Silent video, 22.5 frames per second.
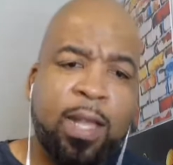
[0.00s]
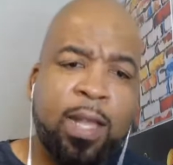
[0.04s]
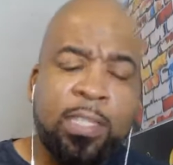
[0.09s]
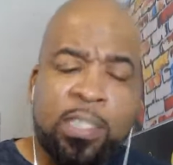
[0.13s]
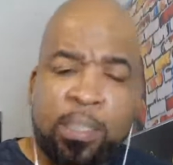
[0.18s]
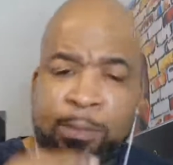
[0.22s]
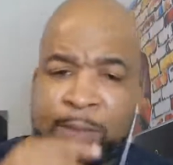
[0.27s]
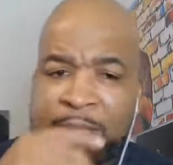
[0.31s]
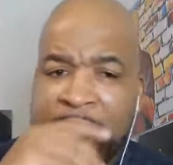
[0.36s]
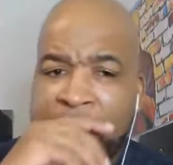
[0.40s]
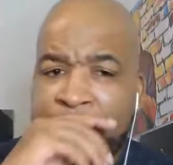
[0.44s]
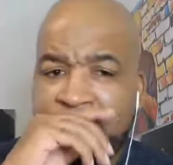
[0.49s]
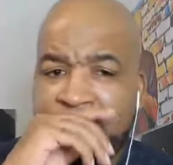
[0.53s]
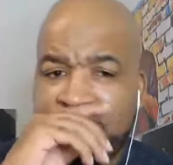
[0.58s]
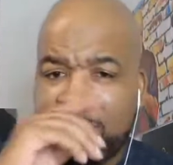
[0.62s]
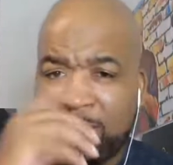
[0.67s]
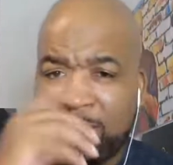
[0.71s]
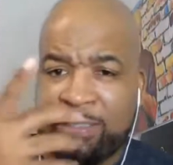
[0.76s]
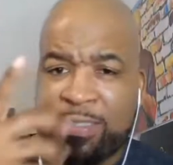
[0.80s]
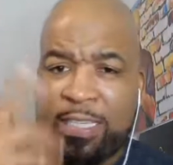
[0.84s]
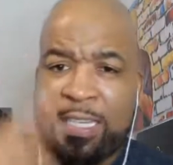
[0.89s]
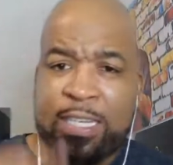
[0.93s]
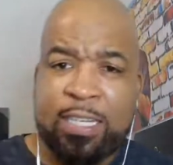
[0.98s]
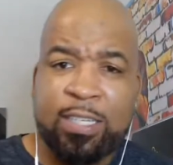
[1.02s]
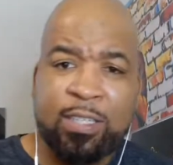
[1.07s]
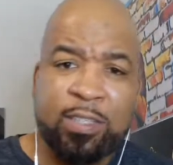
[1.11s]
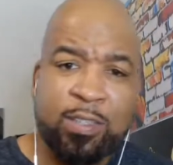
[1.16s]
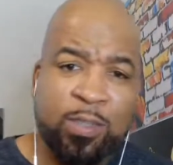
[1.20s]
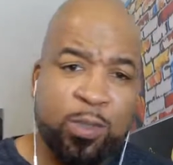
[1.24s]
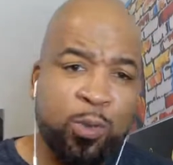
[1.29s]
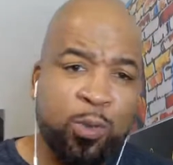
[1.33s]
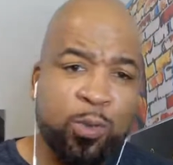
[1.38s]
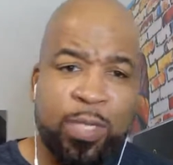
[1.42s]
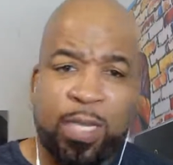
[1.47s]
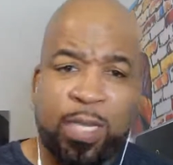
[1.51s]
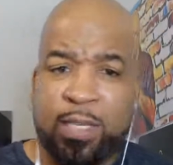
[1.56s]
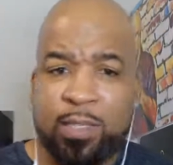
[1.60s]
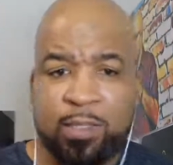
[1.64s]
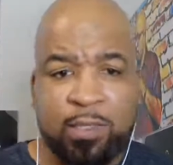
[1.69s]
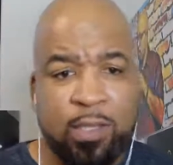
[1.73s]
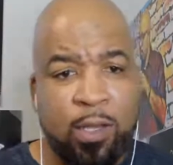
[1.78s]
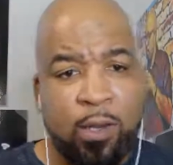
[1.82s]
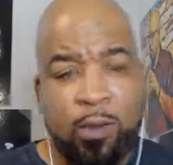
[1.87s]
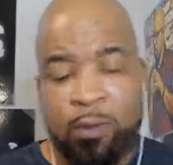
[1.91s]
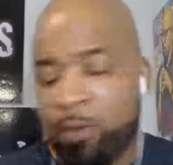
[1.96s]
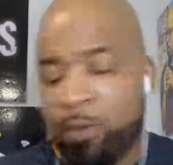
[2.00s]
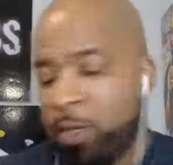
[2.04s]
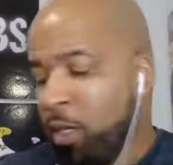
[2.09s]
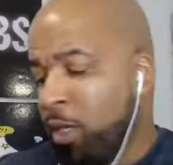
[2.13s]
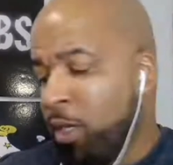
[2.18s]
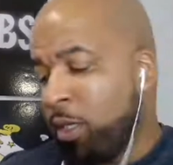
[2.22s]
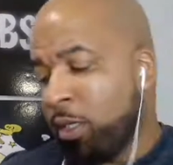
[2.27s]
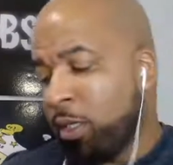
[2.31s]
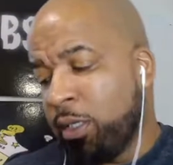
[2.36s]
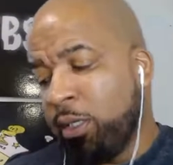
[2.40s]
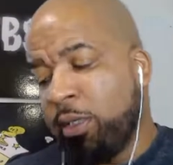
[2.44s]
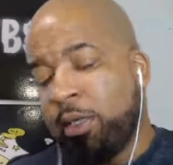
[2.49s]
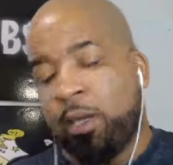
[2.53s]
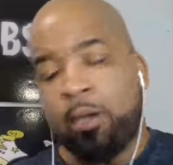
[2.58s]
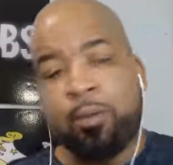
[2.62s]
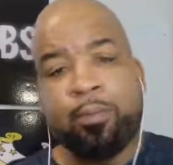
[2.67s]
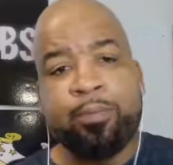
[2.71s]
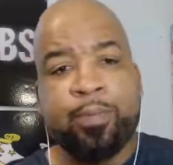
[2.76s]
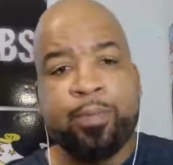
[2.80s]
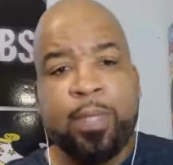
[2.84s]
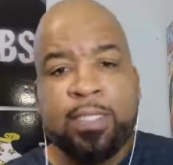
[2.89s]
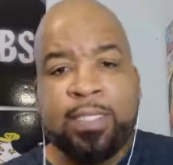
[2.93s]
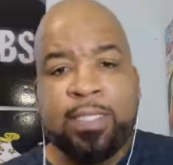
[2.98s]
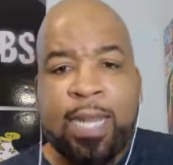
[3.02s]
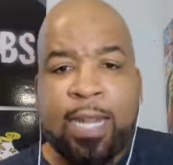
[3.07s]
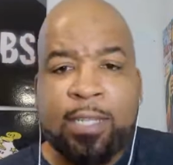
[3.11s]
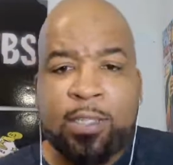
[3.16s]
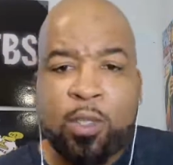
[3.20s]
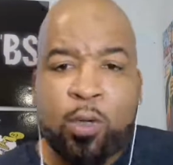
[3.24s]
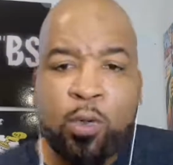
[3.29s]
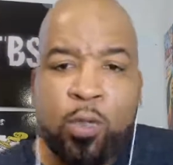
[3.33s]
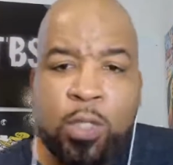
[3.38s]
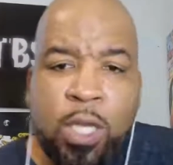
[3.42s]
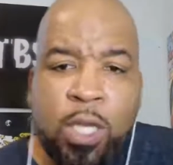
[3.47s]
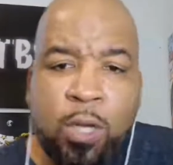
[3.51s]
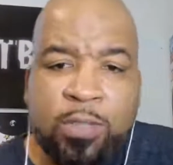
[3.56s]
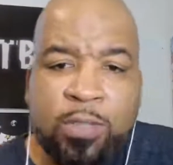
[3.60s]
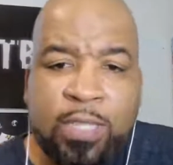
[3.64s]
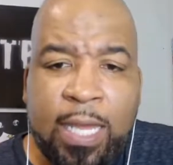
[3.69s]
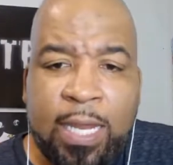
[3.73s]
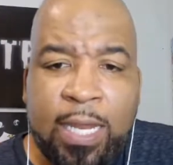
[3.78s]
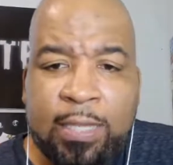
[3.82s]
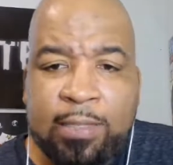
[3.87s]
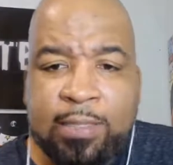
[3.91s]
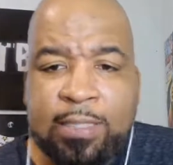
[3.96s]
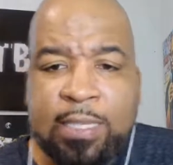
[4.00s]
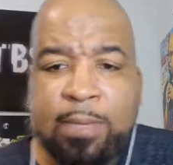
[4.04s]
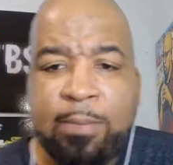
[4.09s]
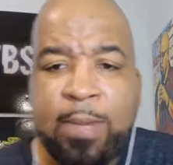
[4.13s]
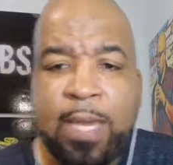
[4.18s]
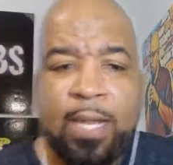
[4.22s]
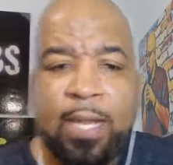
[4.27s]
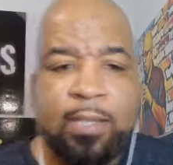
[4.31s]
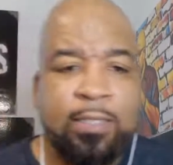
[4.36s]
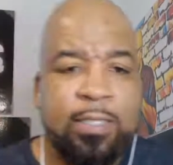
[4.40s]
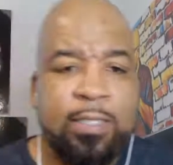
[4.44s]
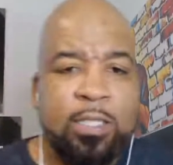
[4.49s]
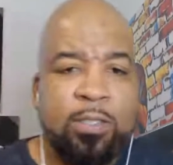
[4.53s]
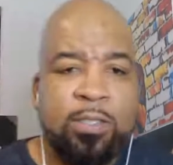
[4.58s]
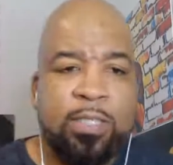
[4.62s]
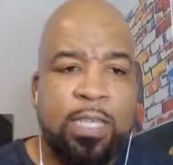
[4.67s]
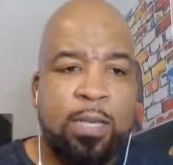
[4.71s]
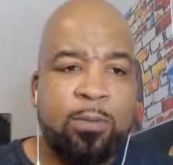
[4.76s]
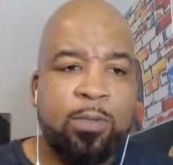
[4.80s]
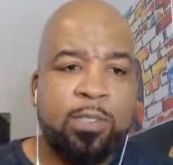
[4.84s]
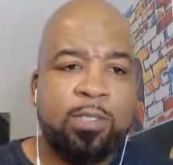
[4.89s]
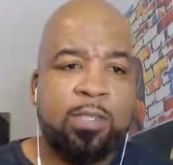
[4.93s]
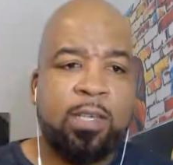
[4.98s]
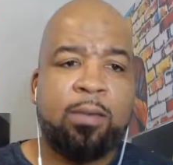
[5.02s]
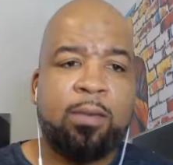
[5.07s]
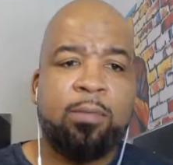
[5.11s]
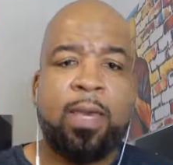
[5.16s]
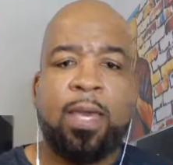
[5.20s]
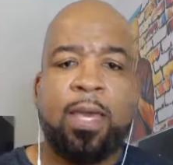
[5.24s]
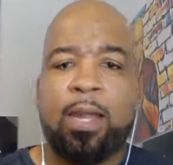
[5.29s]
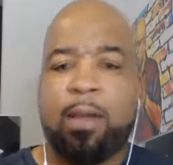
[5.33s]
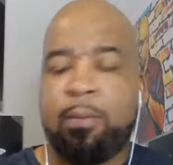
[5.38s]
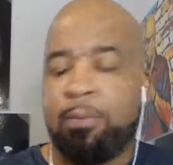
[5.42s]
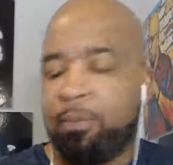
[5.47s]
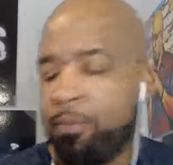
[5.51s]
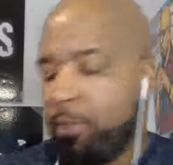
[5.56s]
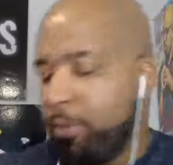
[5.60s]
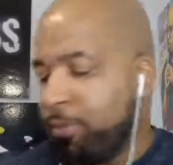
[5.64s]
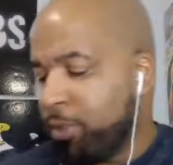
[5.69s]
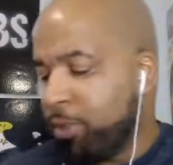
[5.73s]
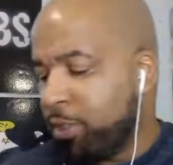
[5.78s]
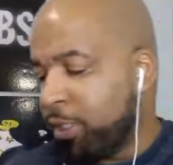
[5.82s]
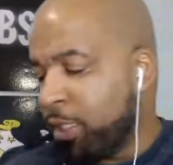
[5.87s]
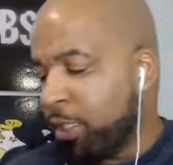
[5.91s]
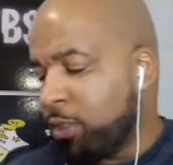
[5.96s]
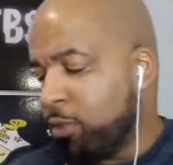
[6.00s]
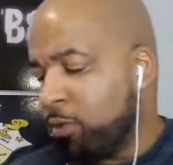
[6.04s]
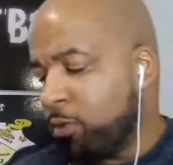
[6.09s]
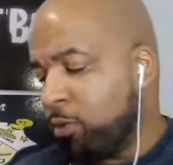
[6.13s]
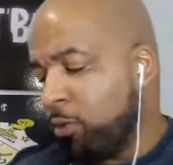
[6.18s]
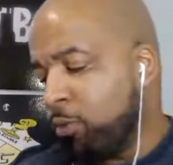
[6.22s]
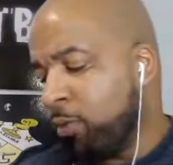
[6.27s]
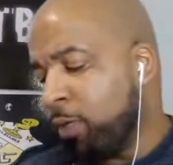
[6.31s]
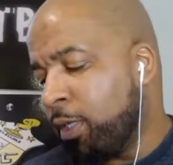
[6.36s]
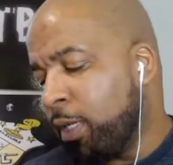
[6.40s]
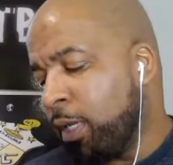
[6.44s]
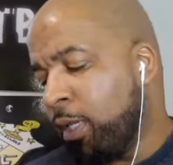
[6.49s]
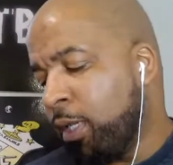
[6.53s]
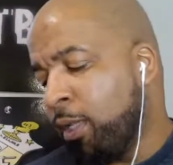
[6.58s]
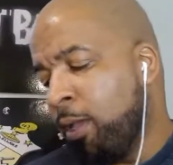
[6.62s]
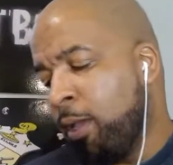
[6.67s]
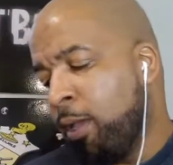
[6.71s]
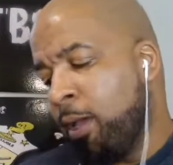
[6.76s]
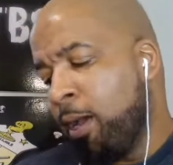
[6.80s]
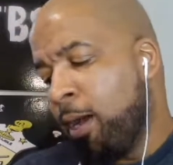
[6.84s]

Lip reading: to be able to succeed in the school year. So, shout out to Julio San Hennessy, man. I see you said, what's up, man? I appreciate you tuning in.